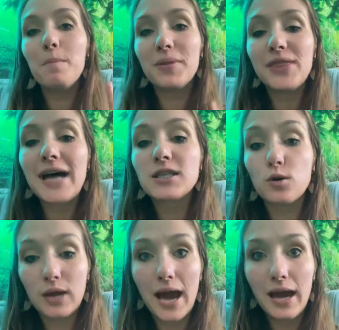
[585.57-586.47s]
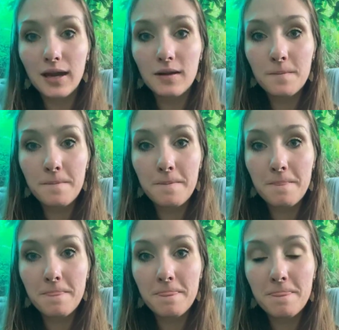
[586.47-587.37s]
but that's okay.
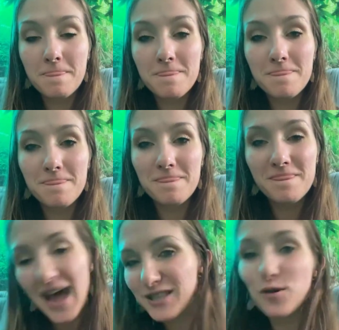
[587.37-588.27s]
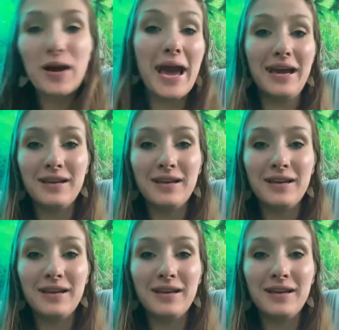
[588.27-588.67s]
That's okay.